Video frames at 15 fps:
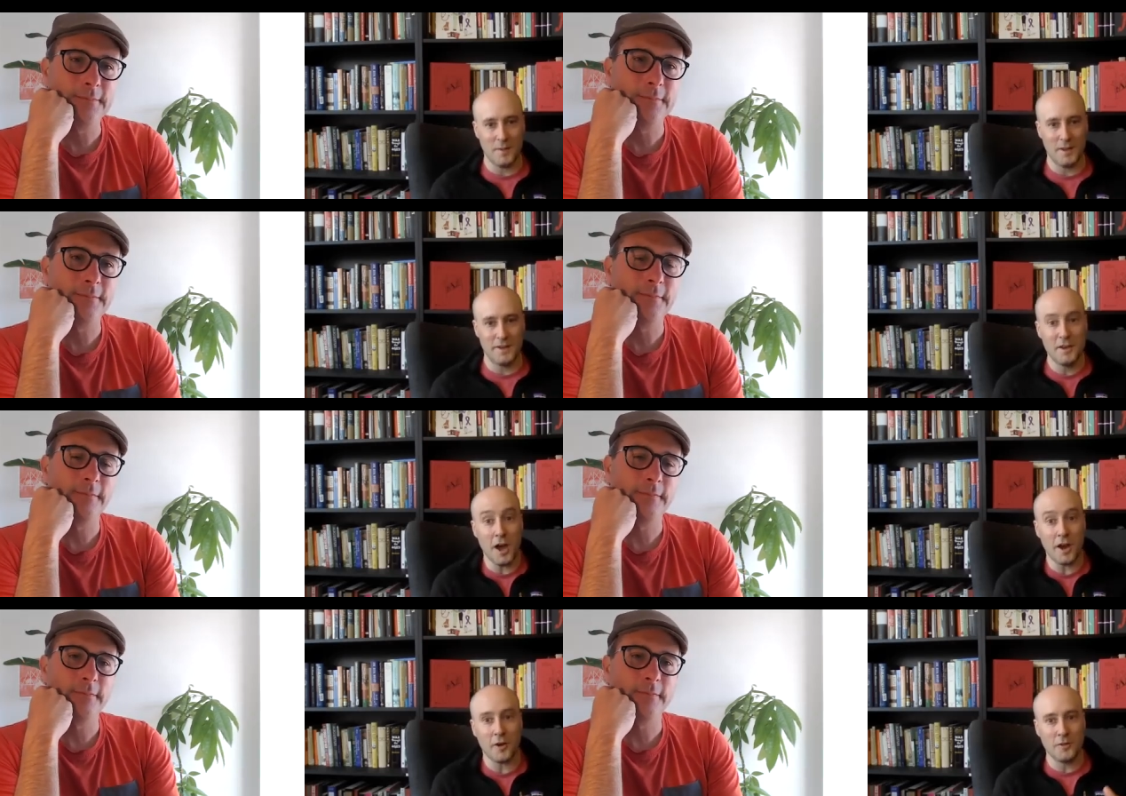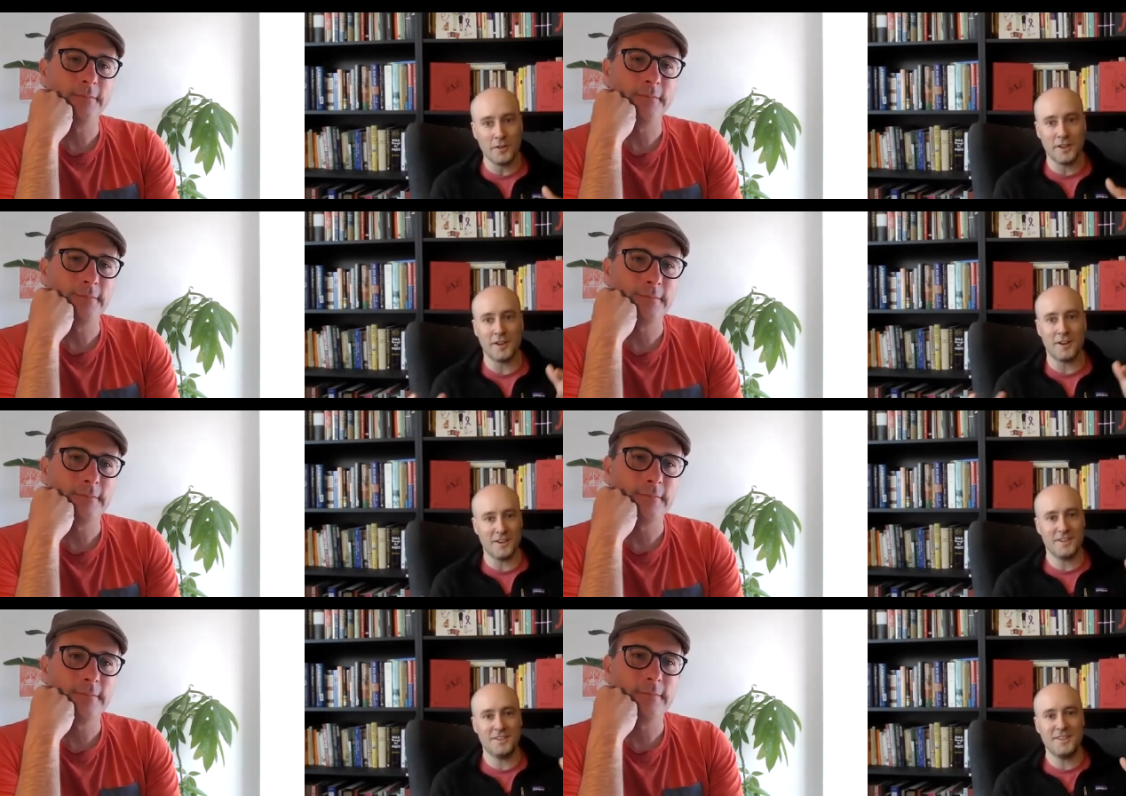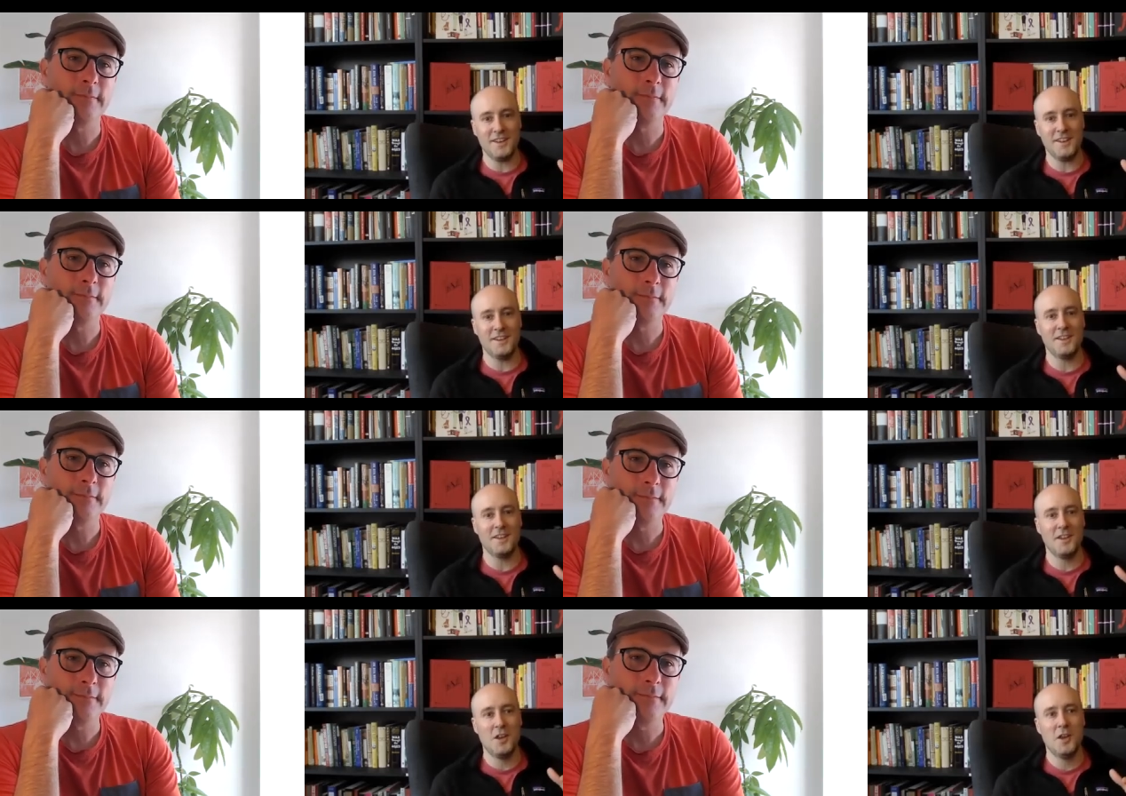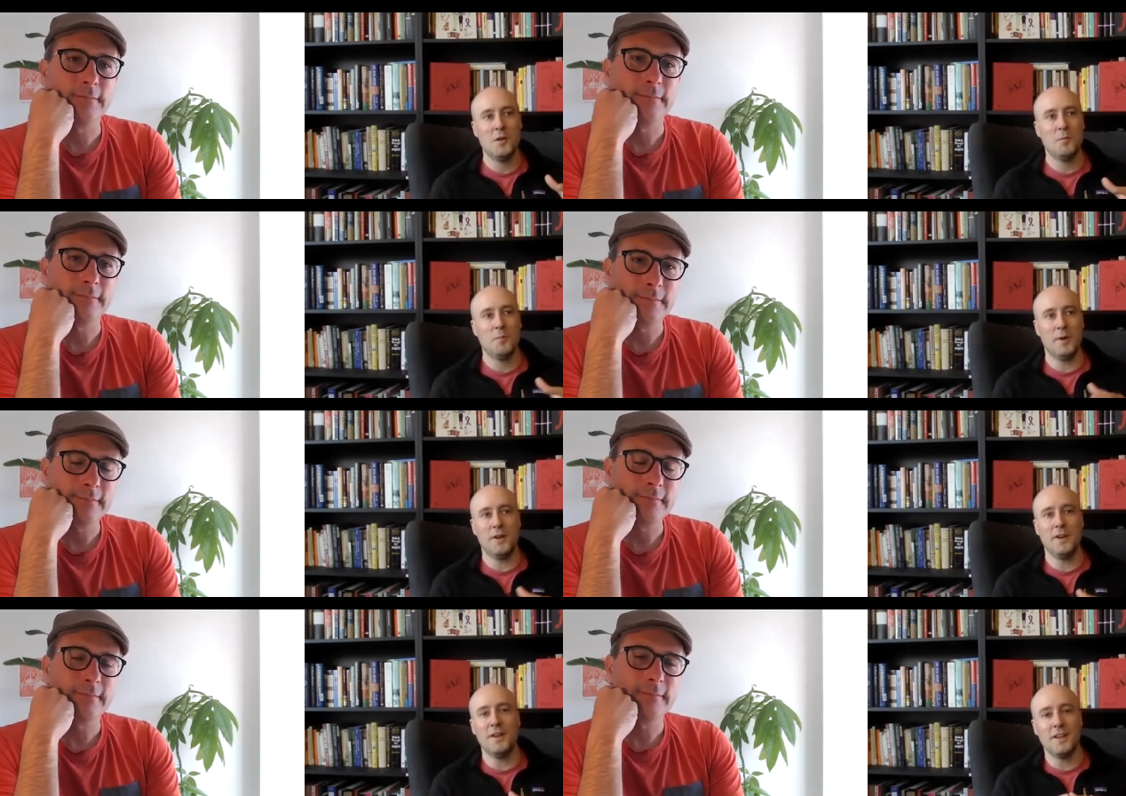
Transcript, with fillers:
Speaker 1: And not only in our city, but